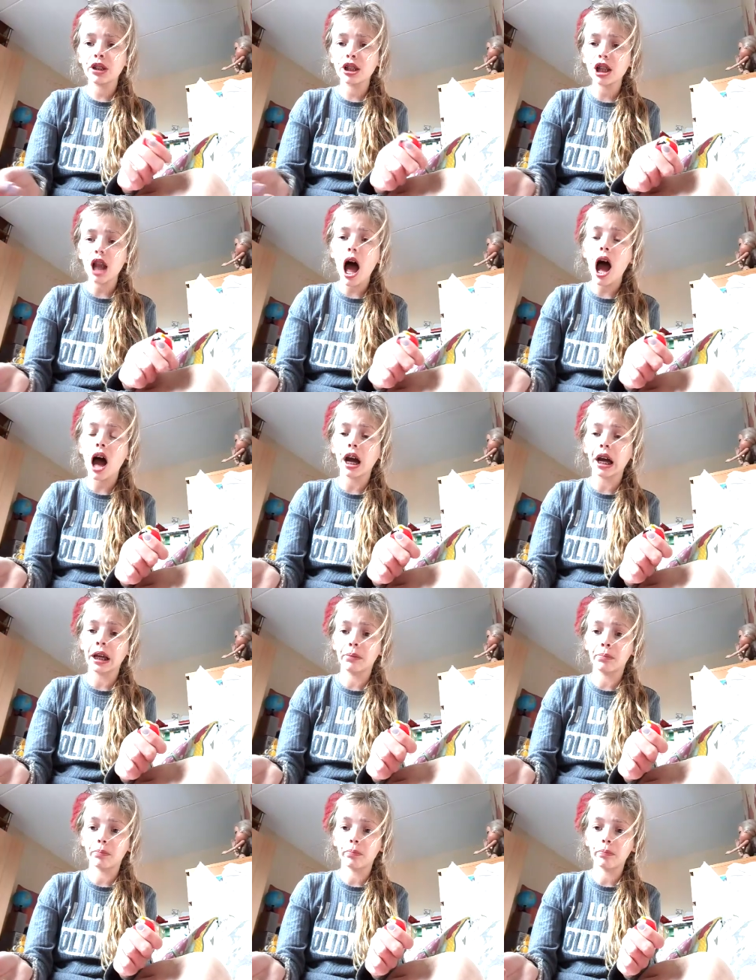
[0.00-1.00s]

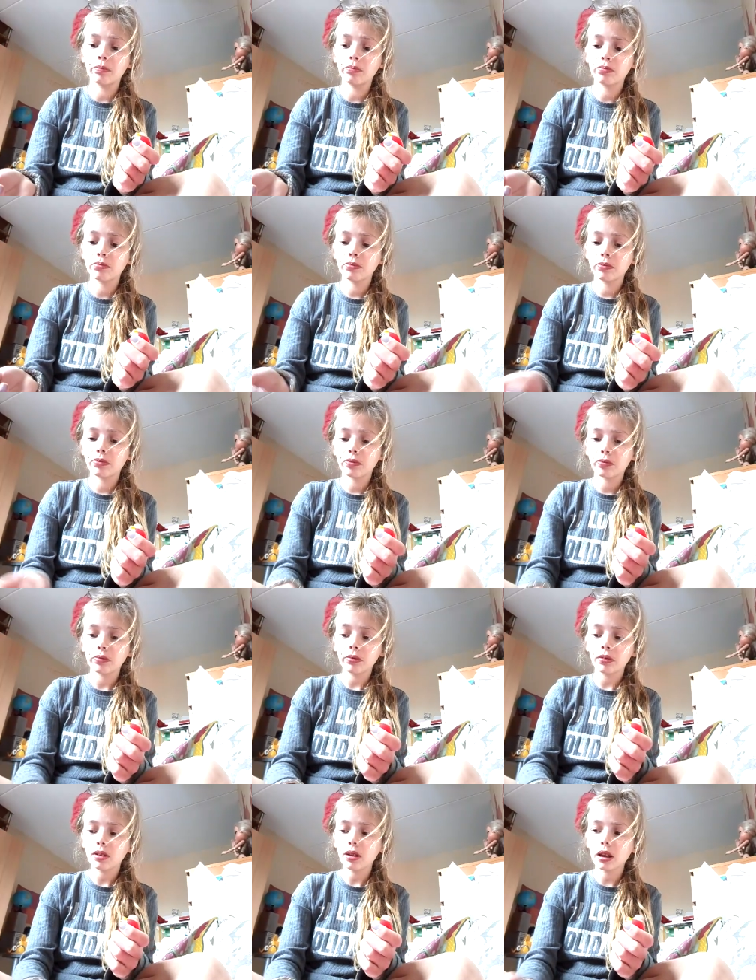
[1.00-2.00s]
slime.
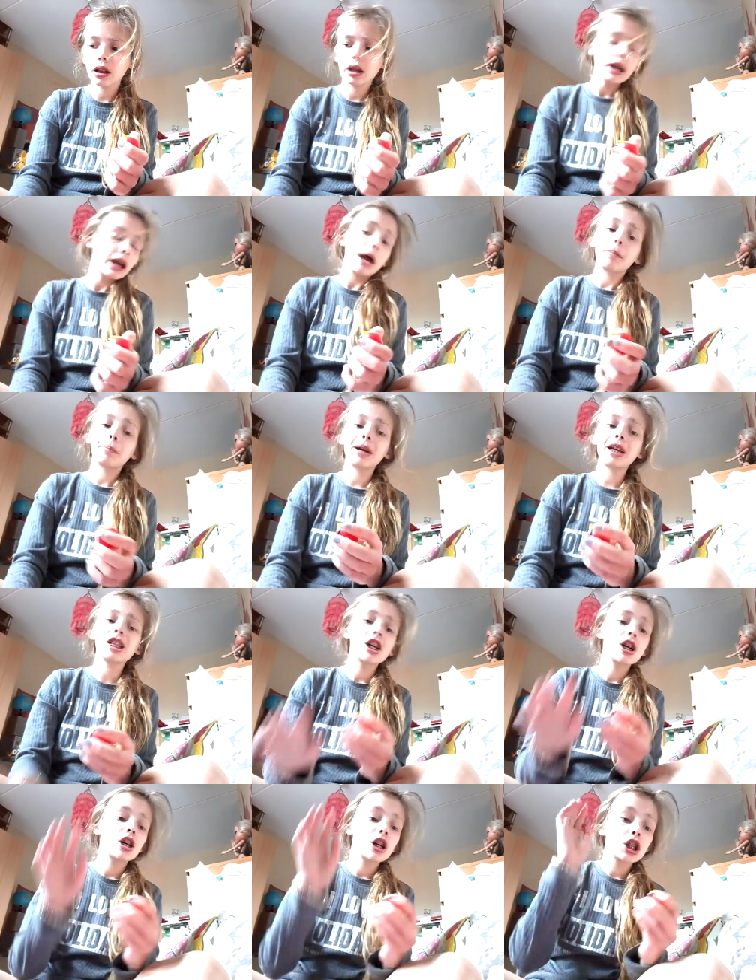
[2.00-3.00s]
I mean,
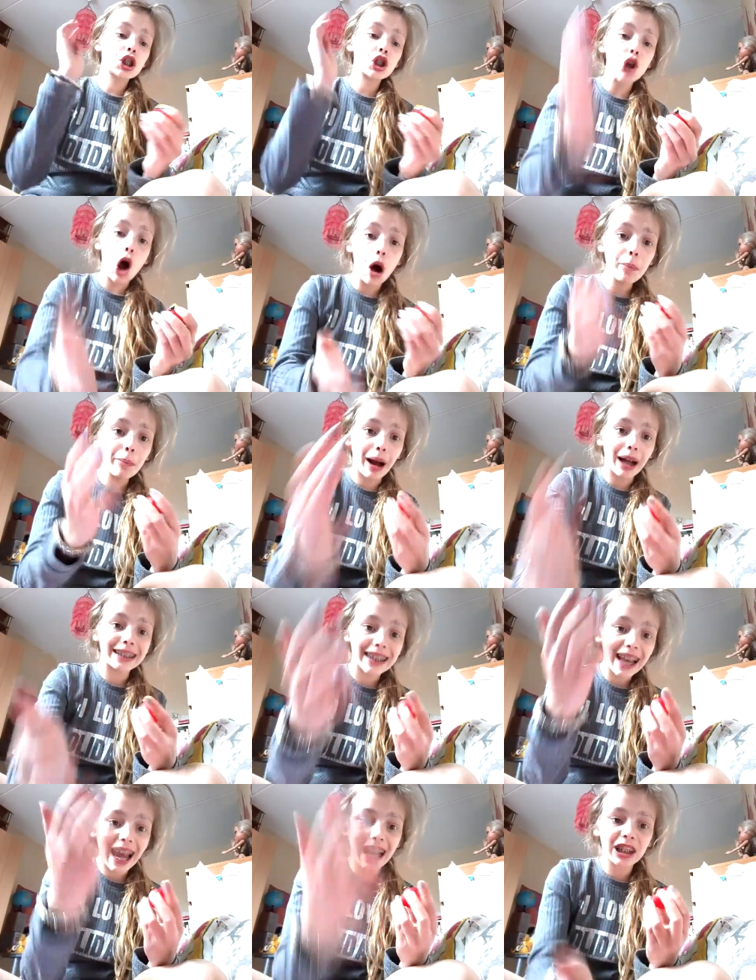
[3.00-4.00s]
so much
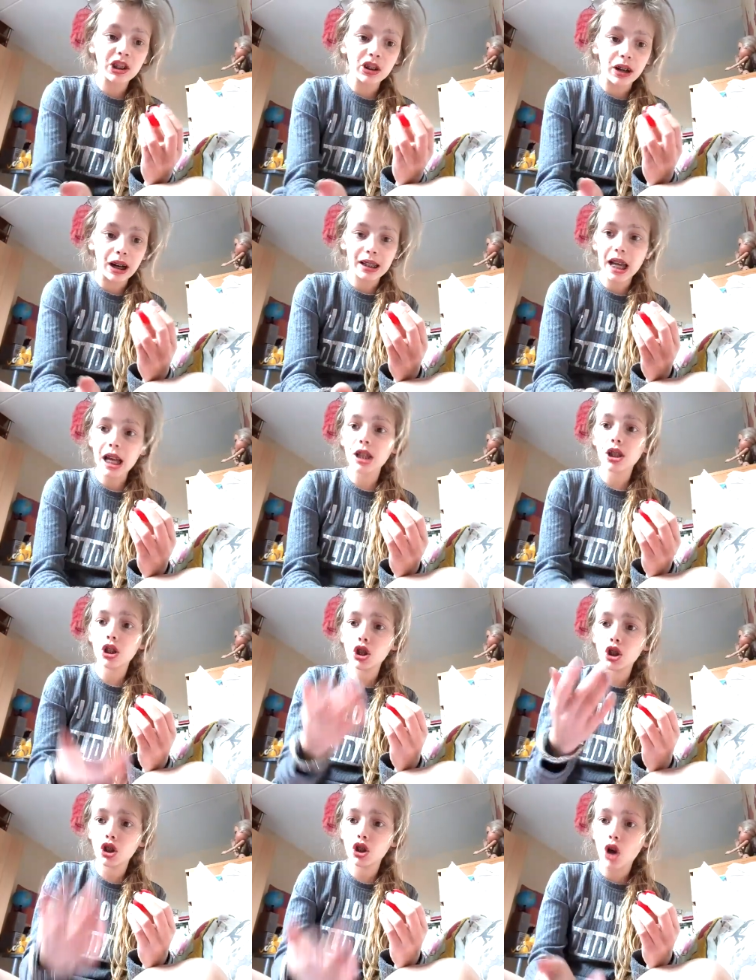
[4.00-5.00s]
extras and
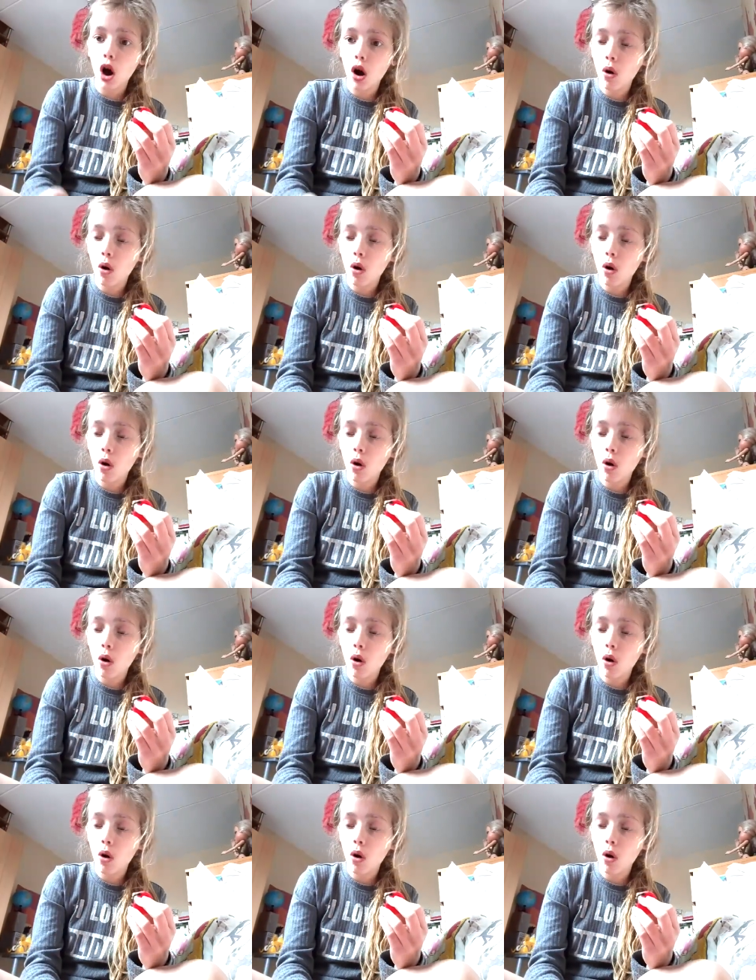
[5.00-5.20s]
so...